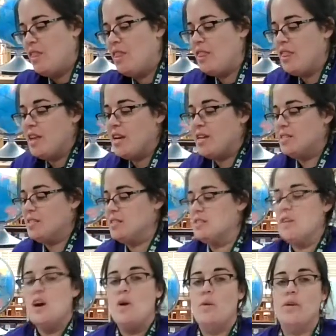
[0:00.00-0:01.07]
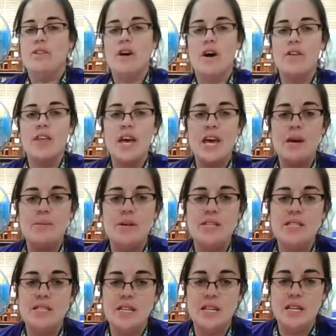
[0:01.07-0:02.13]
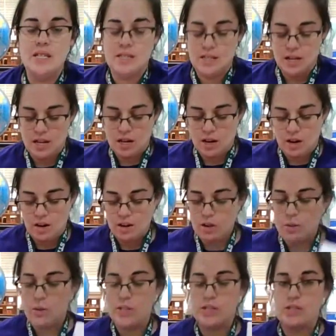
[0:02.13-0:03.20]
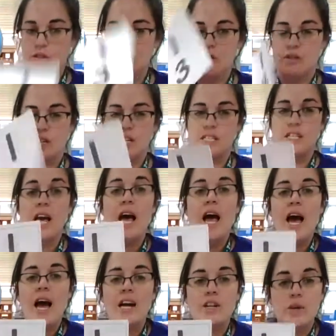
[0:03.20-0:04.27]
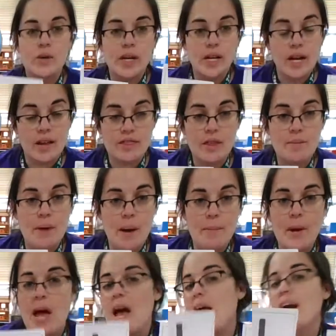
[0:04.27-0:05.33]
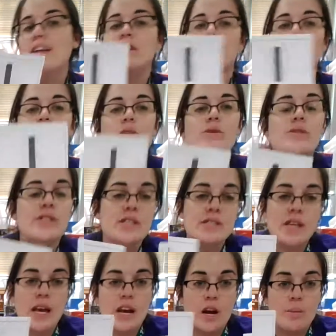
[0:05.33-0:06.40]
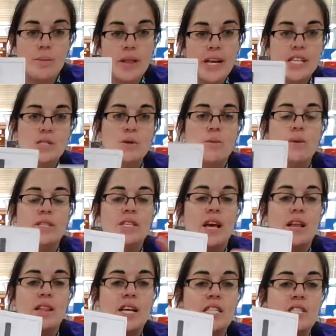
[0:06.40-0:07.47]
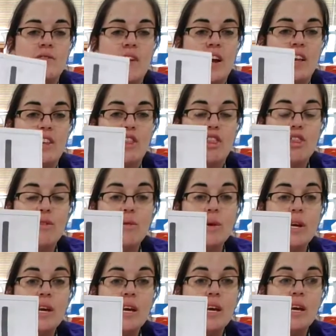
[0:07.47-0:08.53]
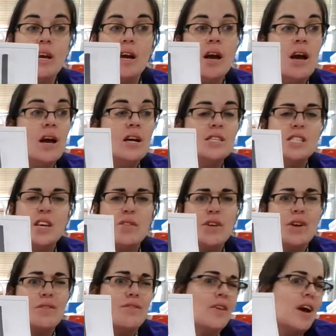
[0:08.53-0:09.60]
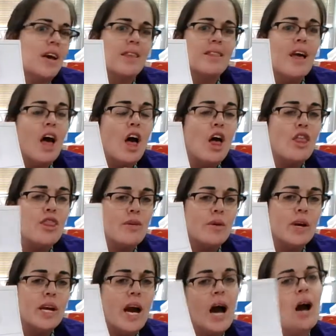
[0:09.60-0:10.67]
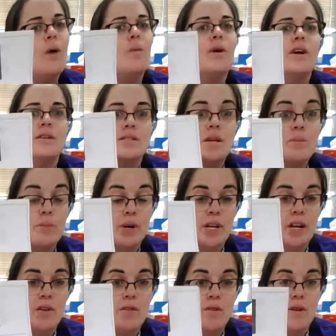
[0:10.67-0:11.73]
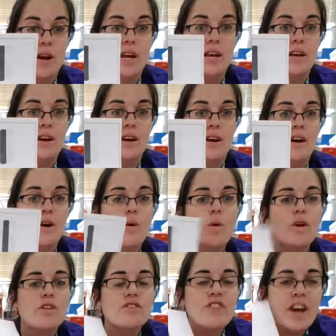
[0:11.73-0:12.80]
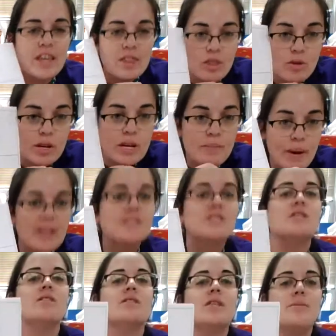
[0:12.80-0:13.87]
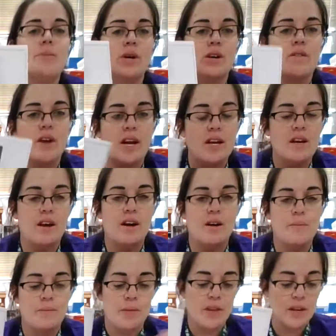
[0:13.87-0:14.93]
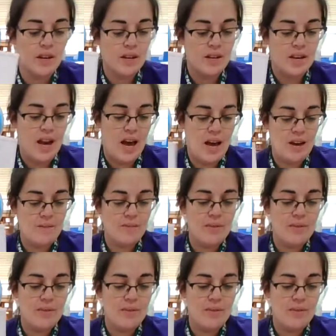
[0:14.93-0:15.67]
this with all the ABCs and all the 1, 2, 3s, and you can cut them up and you can use these like our plates when we say let's find 3. See if you can find 3 Hot Wheels and put it right here, or find 3 pencils and put it right here. Okay,